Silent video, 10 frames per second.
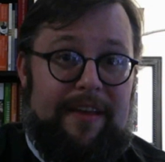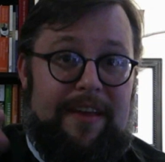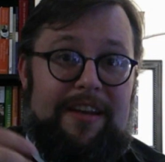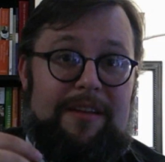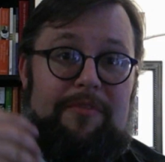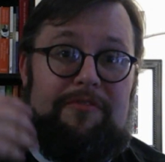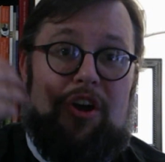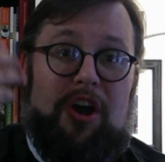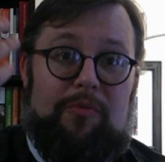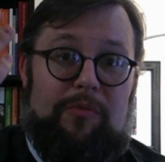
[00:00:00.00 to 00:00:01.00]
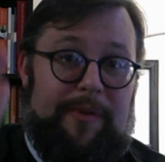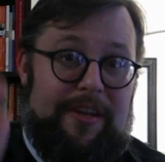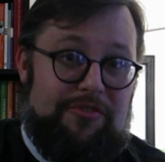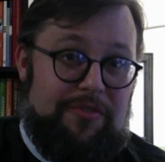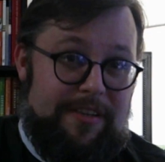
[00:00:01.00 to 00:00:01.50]
kingdom of God will be
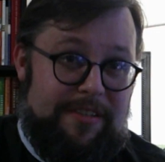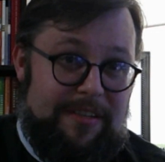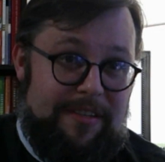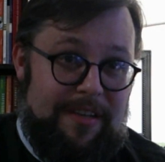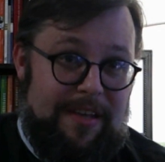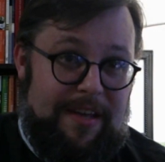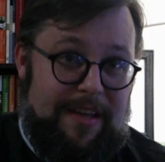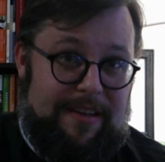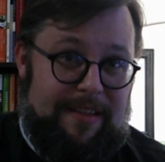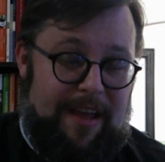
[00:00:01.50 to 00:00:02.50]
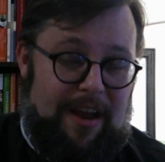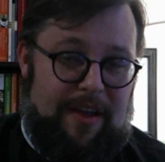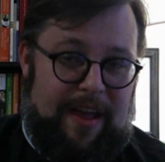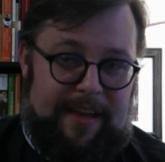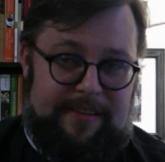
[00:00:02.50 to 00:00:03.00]
entrusted into their
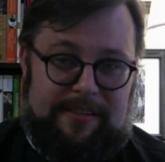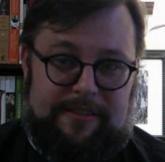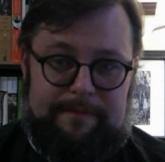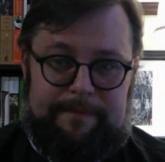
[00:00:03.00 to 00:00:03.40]
hands.